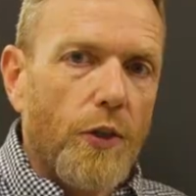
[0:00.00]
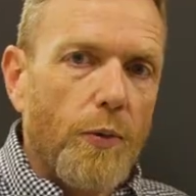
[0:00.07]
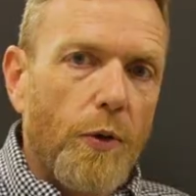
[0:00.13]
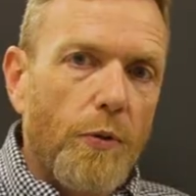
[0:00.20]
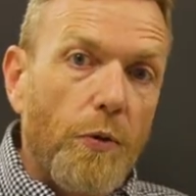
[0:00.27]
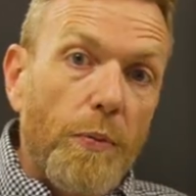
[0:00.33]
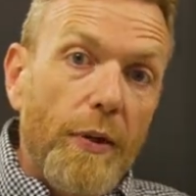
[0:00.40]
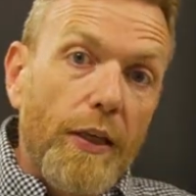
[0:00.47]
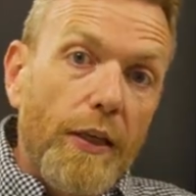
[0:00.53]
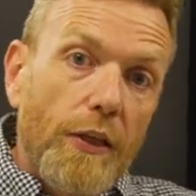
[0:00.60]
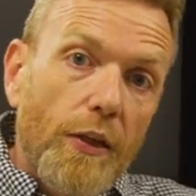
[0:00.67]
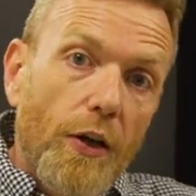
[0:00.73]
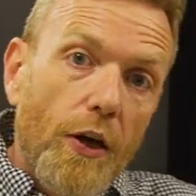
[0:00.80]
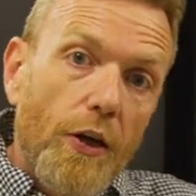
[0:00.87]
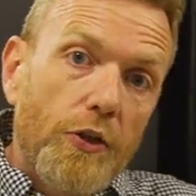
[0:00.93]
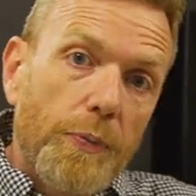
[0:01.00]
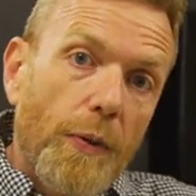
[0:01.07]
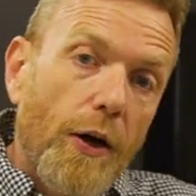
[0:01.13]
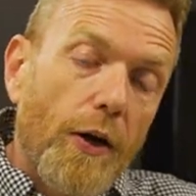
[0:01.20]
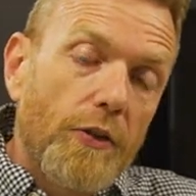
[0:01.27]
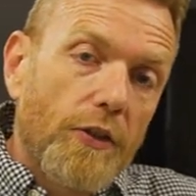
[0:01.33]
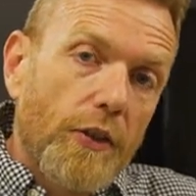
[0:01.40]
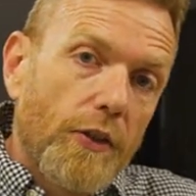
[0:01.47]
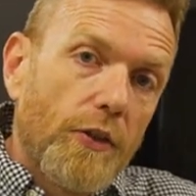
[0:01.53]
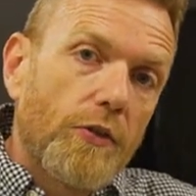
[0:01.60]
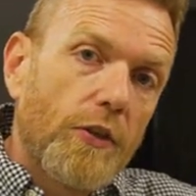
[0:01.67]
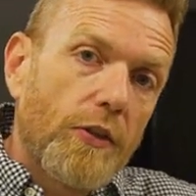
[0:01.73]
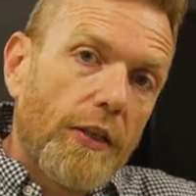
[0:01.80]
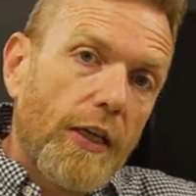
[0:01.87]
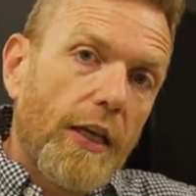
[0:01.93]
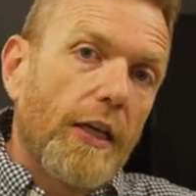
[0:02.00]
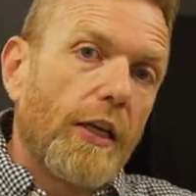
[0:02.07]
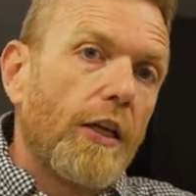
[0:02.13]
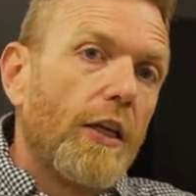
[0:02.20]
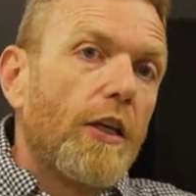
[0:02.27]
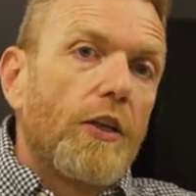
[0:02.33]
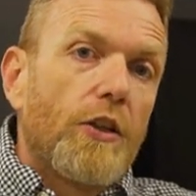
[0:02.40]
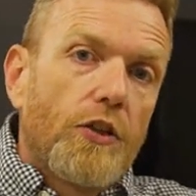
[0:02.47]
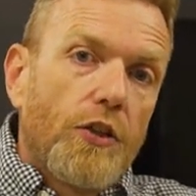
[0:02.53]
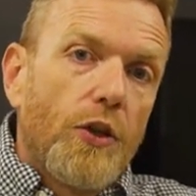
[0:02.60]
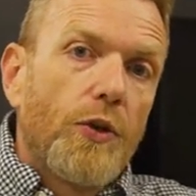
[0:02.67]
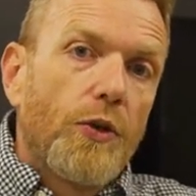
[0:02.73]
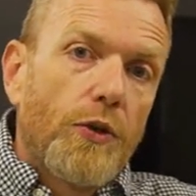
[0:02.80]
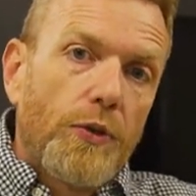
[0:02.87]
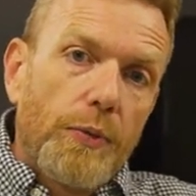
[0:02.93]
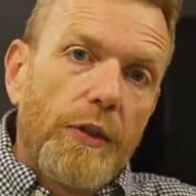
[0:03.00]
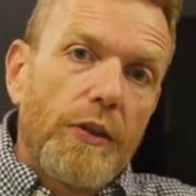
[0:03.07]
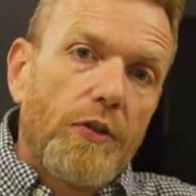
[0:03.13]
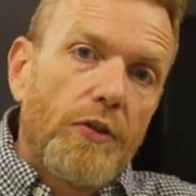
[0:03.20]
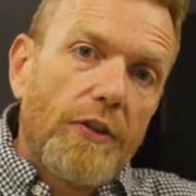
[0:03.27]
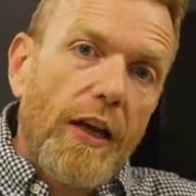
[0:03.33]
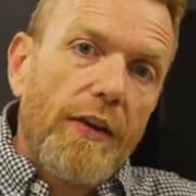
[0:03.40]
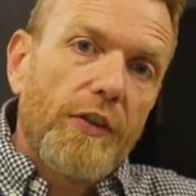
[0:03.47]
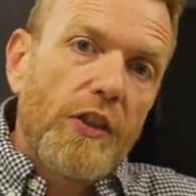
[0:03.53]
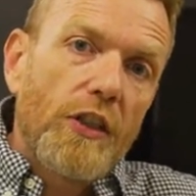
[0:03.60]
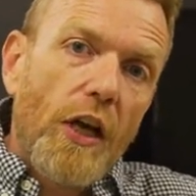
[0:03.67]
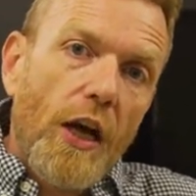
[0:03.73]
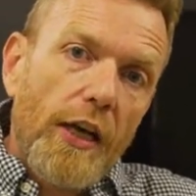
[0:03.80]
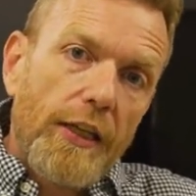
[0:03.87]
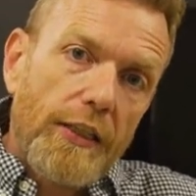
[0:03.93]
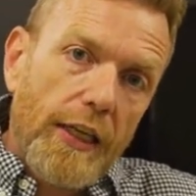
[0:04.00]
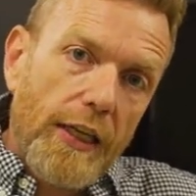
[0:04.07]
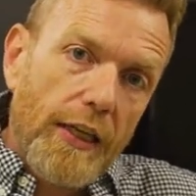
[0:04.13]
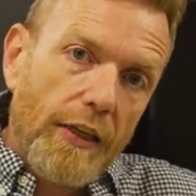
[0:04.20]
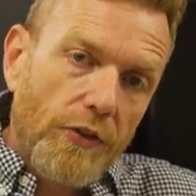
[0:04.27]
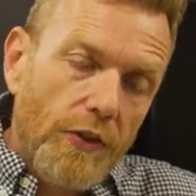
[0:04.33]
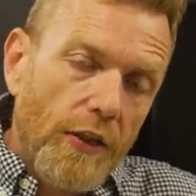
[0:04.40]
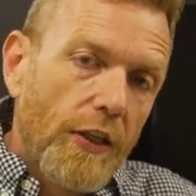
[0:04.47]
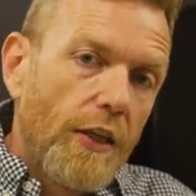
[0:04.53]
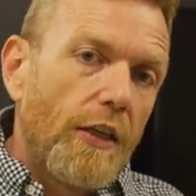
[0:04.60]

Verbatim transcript: So when we're making large parts that used to take two, three, seven, nine days,